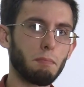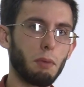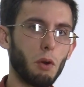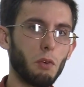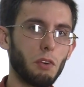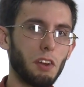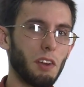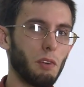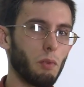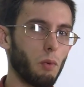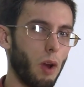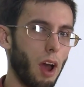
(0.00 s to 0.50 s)

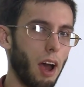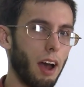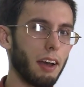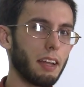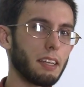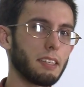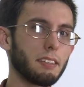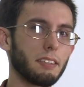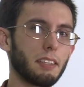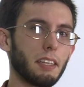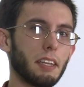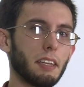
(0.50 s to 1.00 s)
bony
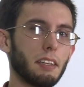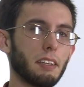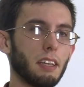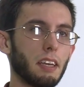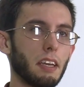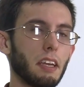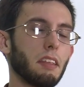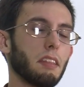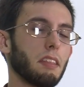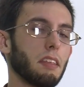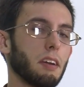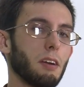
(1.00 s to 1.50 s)
rods that
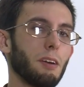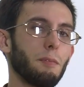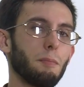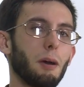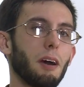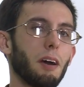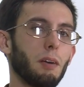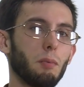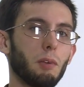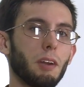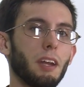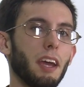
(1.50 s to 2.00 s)
like a
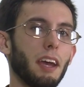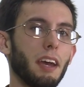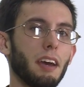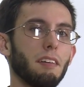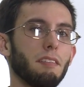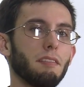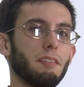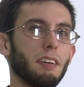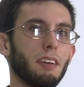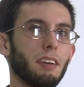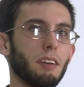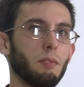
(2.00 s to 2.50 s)
theropod would
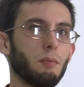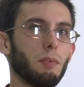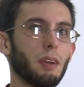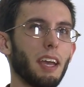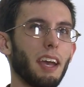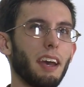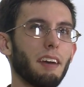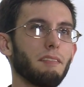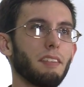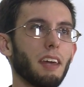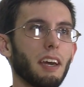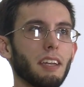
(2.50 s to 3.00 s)
have, we
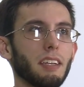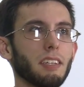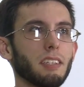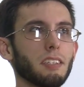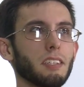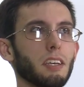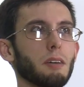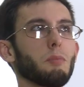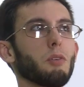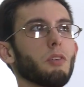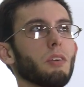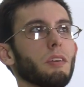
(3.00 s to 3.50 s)
have that in
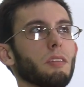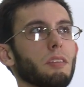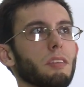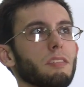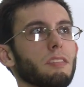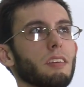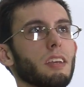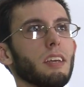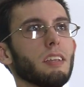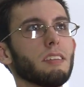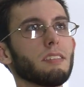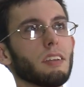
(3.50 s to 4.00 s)
some
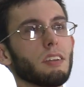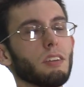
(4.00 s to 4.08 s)
ornithischians.